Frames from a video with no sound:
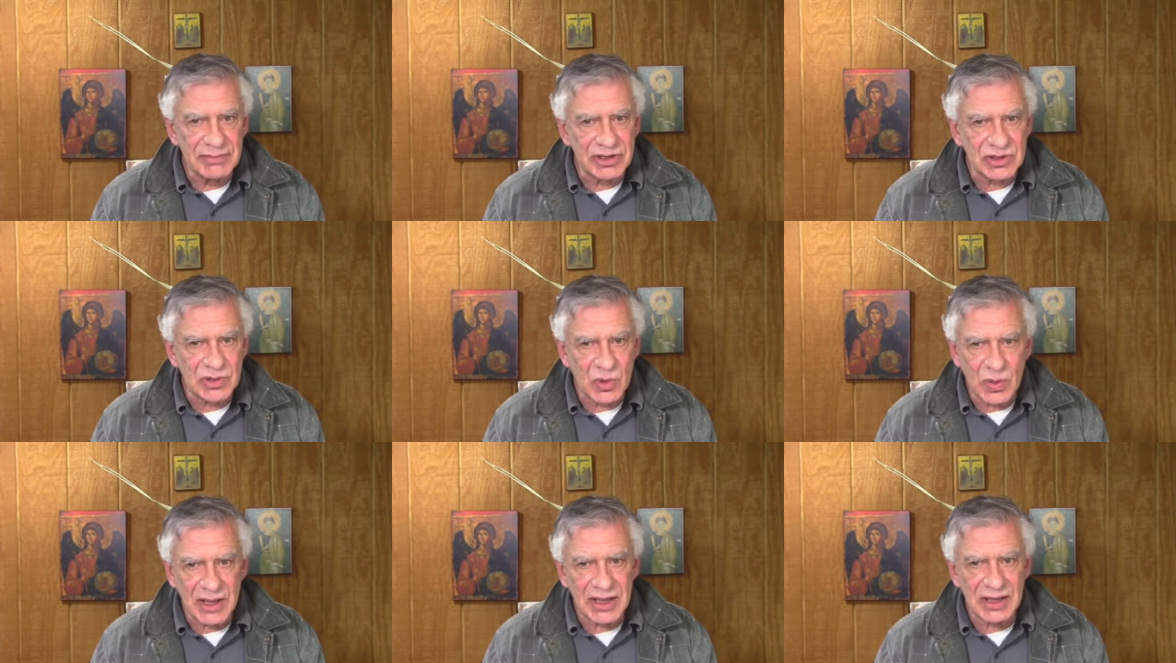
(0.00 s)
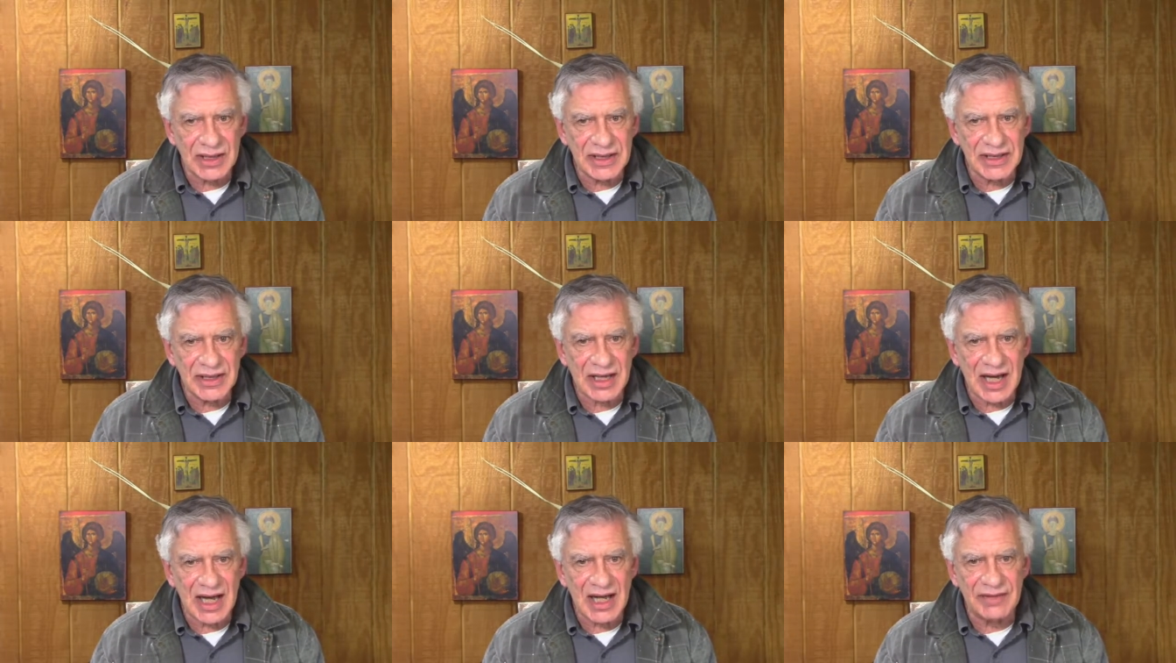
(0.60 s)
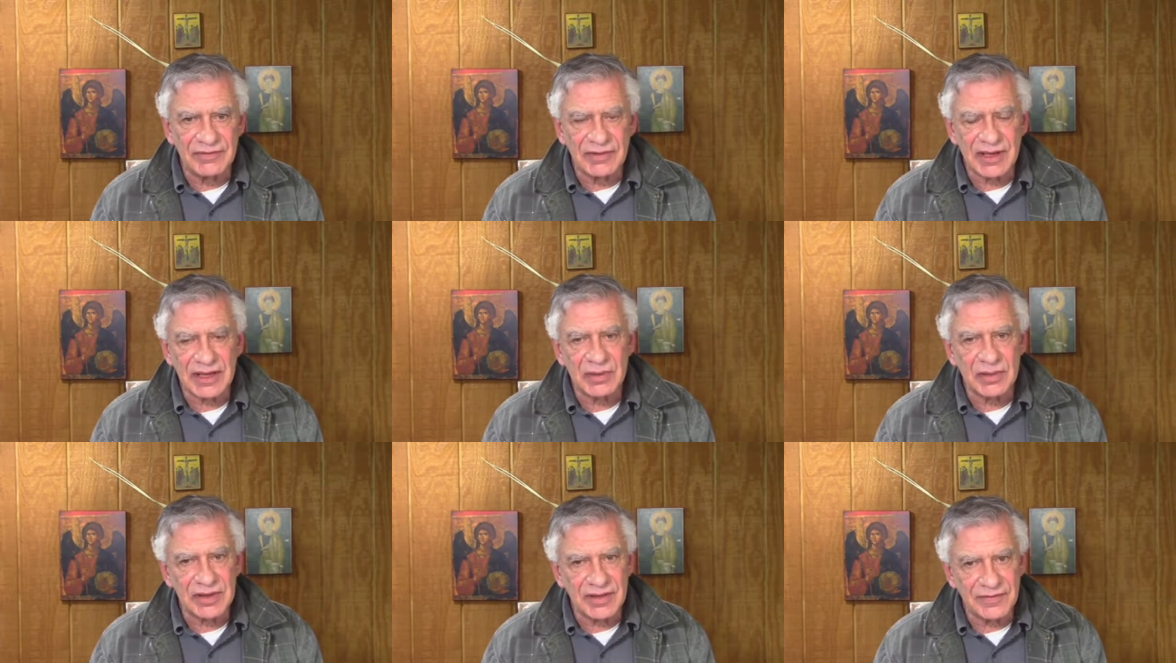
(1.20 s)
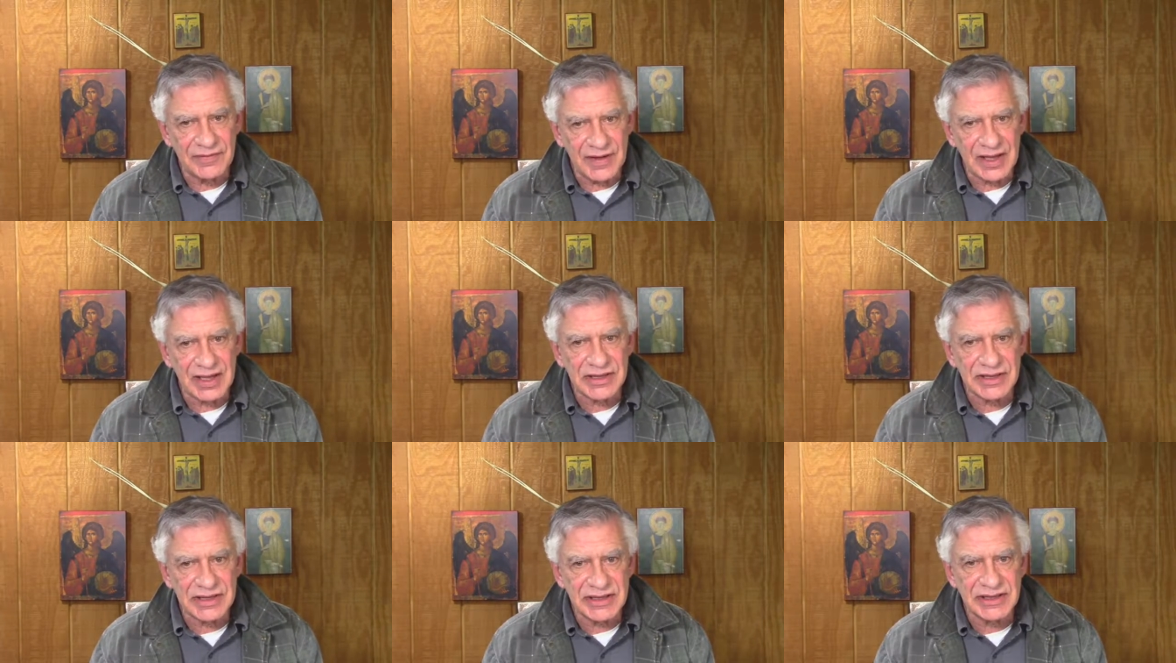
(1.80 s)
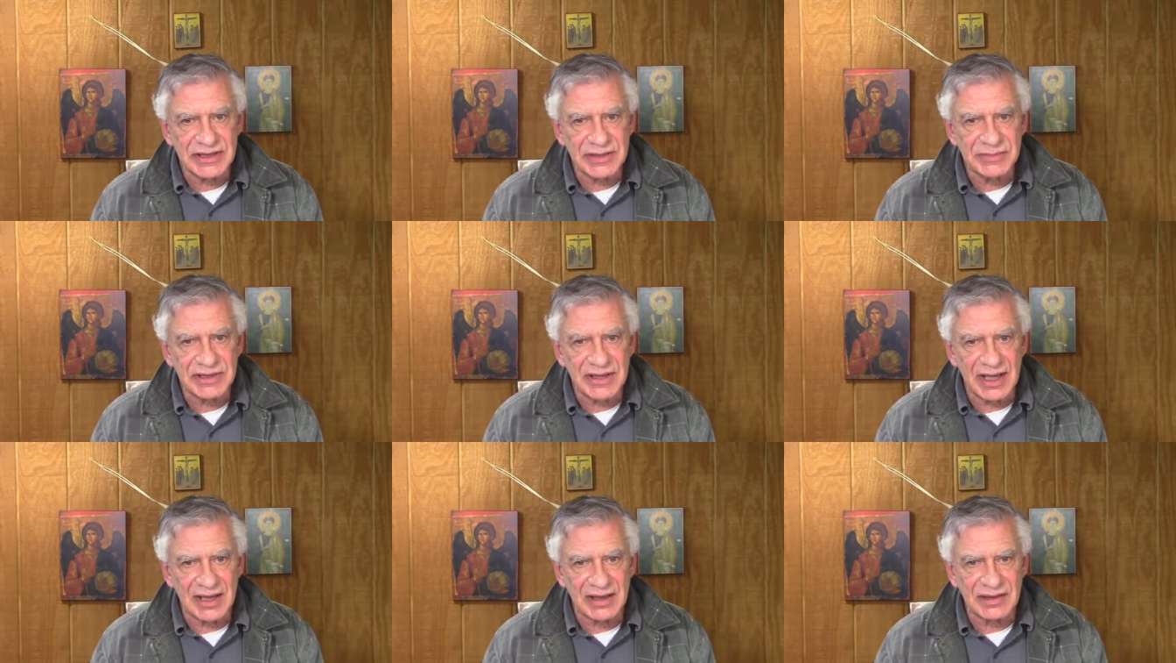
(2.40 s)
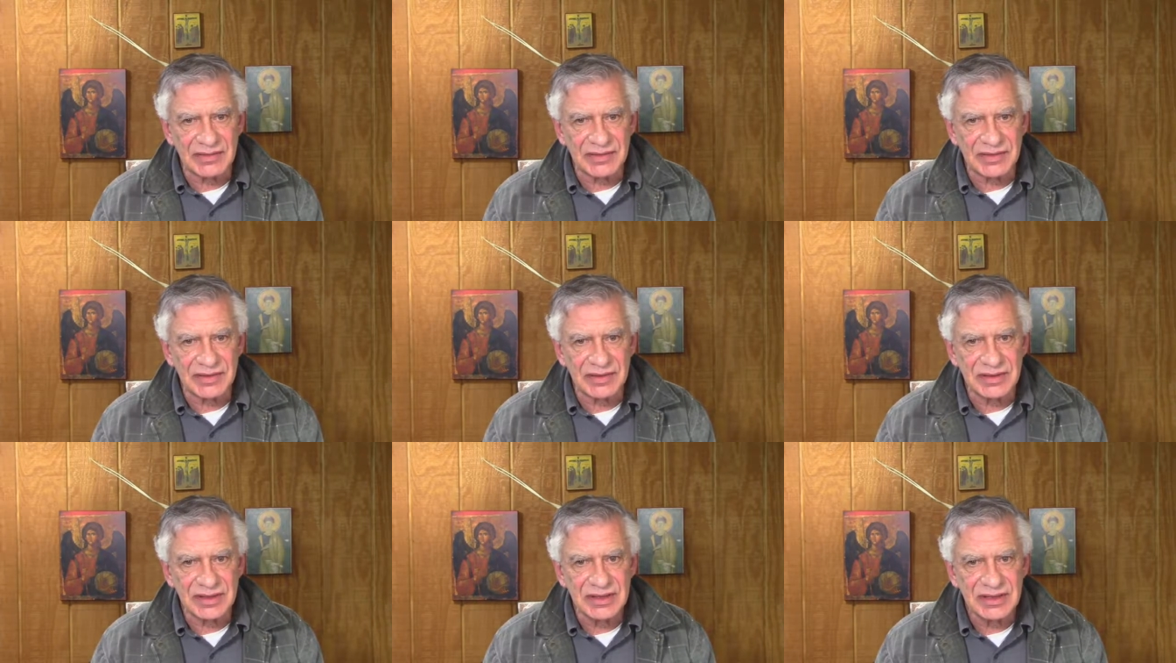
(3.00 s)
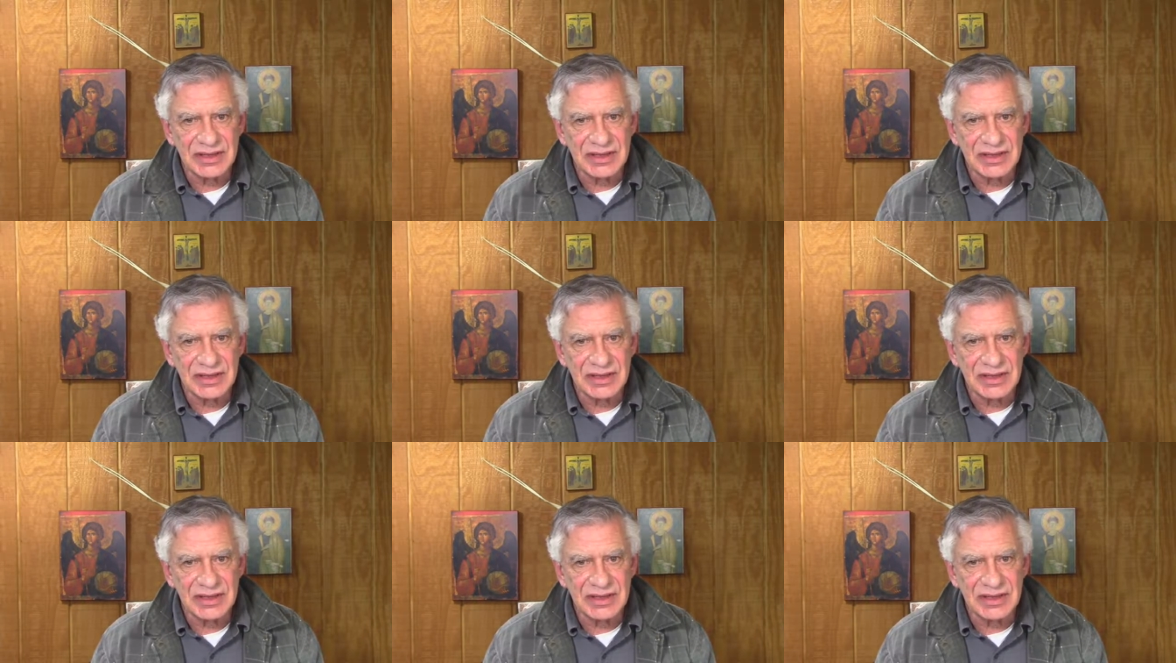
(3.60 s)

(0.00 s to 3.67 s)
comes squarely into conflict with the Pharisees themselves.